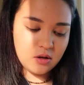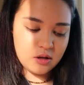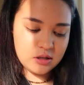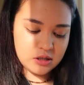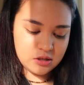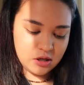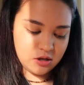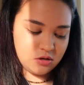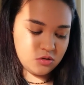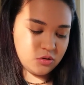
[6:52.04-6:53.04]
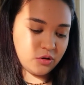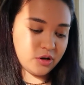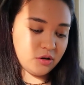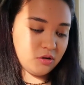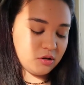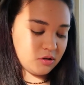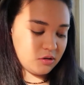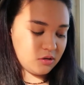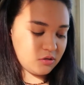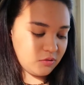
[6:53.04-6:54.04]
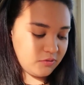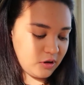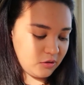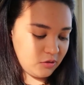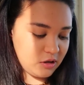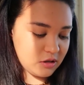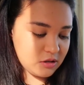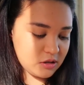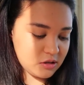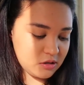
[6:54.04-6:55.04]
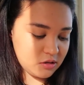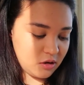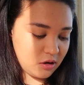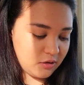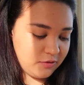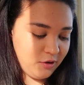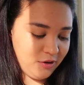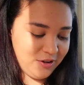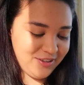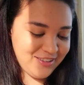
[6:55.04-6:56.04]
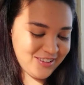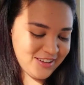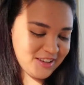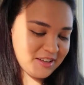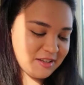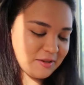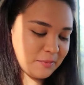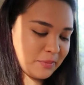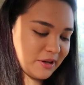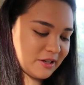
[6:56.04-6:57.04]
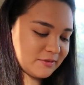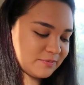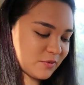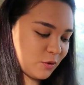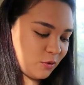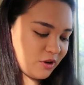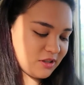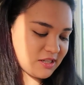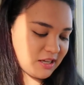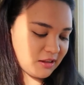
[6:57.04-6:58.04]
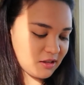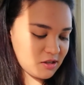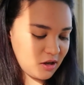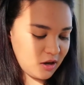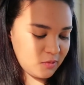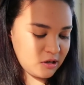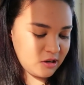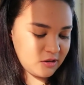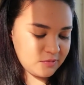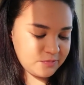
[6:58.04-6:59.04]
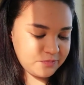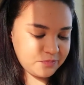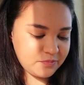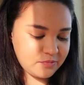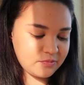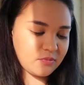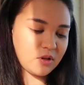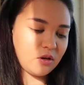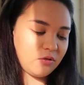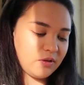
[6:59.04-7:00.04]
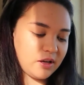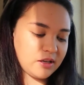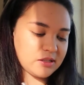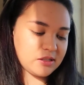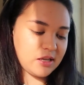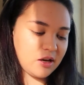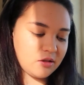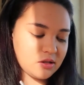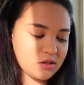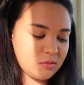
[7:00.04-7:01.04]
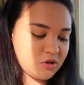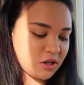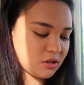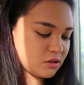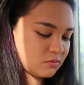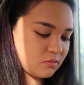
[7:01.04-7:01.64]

This is not a tutorial. Don't follow this because this is awful. But quarantine, let's talk about it. Hopefully I can stay on the subject.